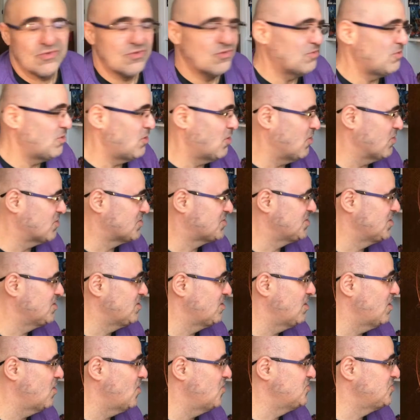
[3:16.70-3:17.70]
Locked
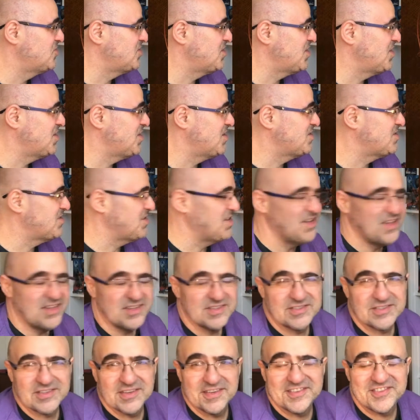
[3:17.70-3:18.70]
and Loaded.
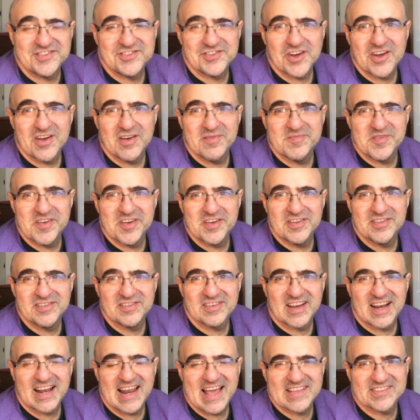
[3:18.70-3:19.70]
It's a German
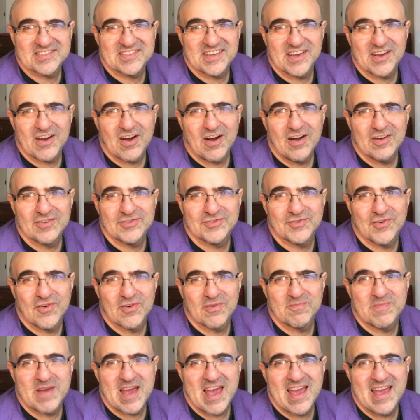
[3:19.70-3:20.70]
classic hard
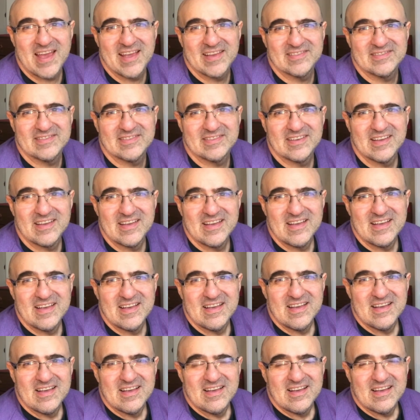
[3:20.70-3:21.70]
rock band.
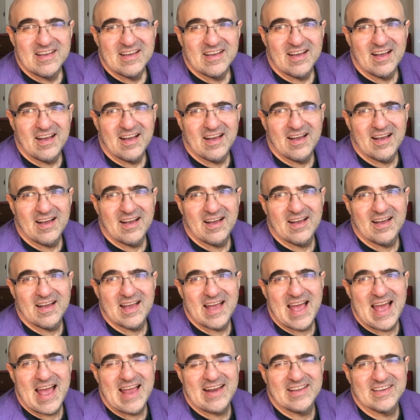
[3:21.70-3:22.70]

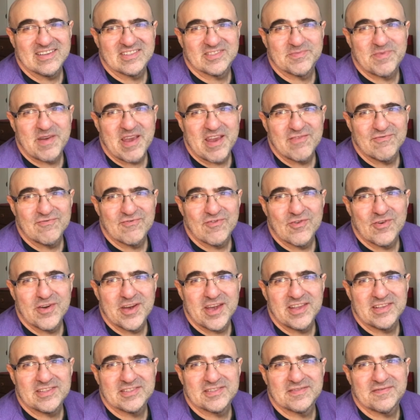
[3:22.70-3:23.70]
Alex
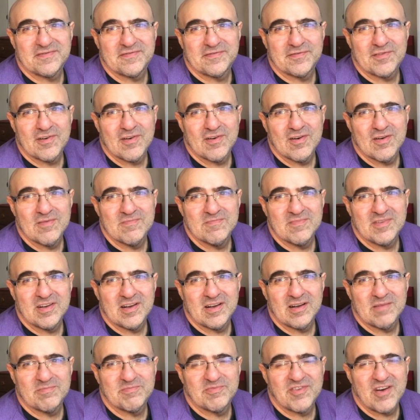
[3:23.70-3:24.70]
Bayreuth from
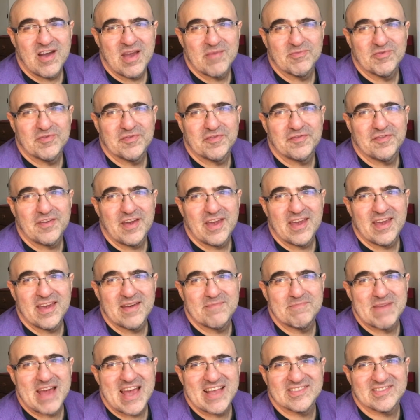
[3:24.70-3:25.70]
Primal Fear,
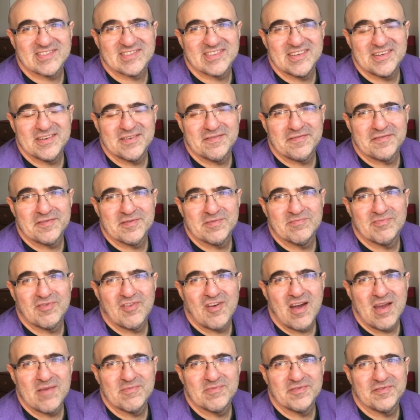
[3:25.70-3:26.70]
Matt Sinner from
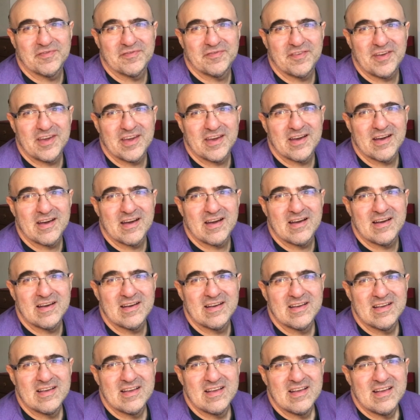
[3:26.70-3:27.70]
Primal Fear.
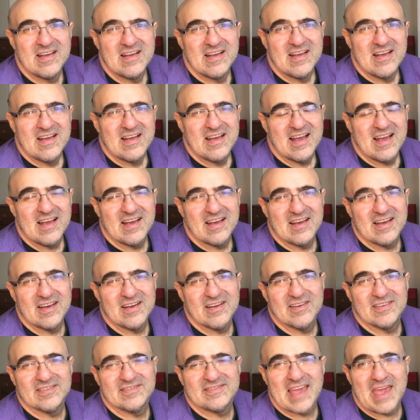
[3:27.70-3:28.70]

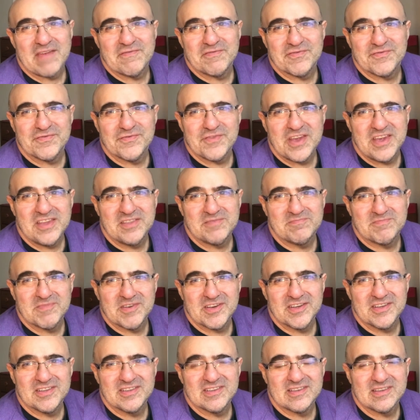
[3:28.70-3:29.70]
David
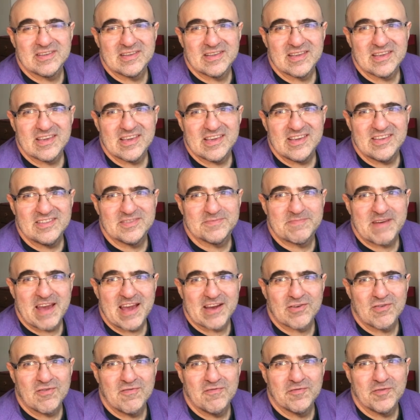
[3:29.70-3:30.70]
Reedman, he's
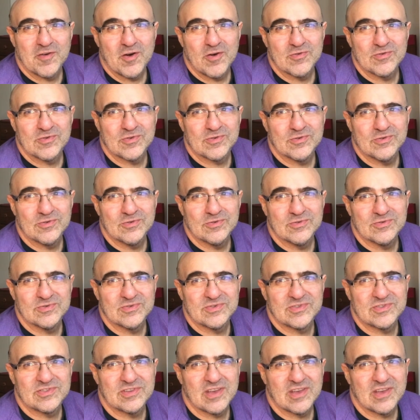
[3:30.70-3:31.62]
back on vocals.